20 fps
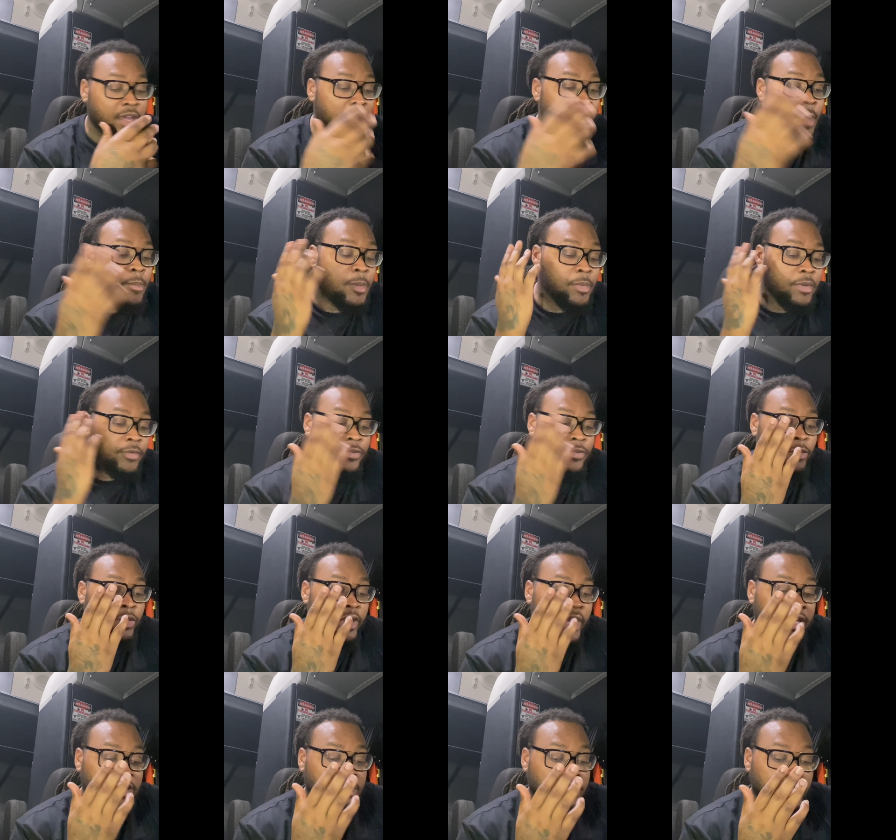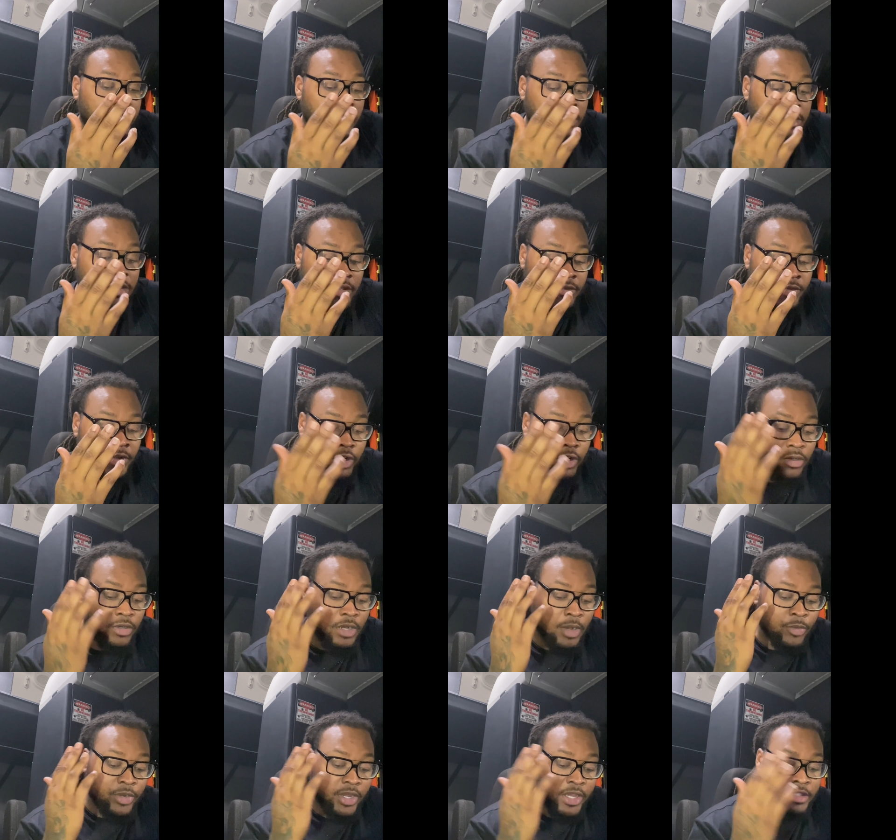But before we actually get into the video, I
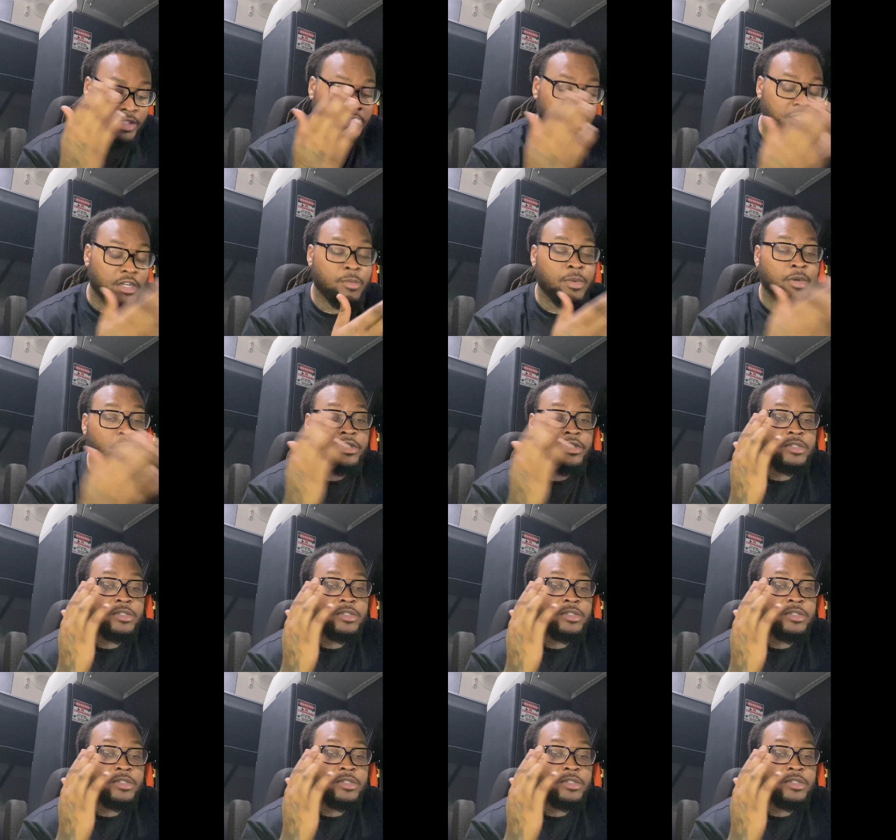want to actually talk about this